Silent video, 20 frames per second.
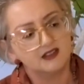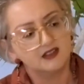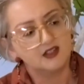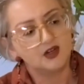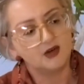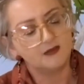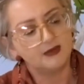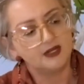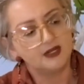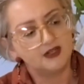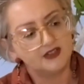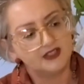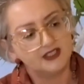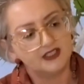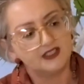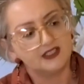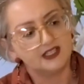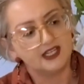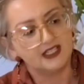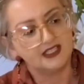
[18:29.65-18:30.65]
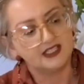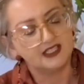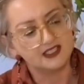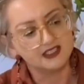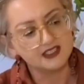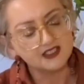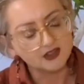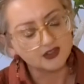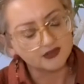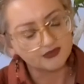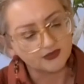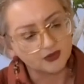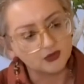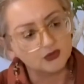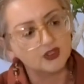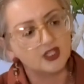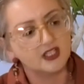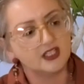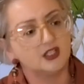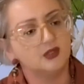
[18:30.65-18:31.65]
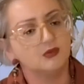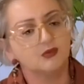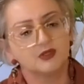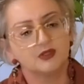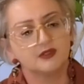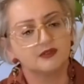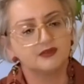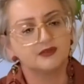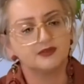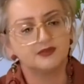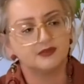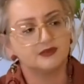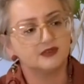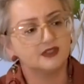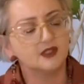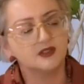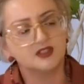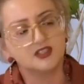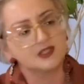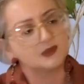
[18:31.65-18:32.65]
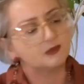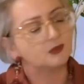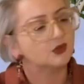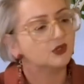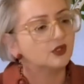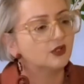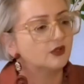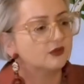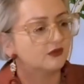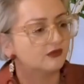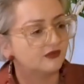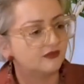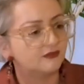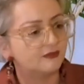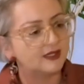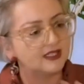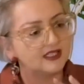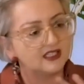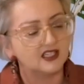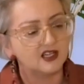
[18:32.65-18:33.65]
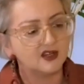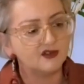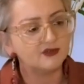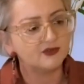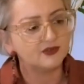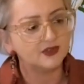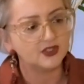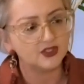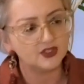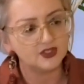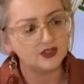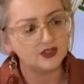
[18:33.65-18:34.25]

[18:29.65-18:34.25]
got married and had kids, I feel like you would have, it just wouldn't have been enough for you.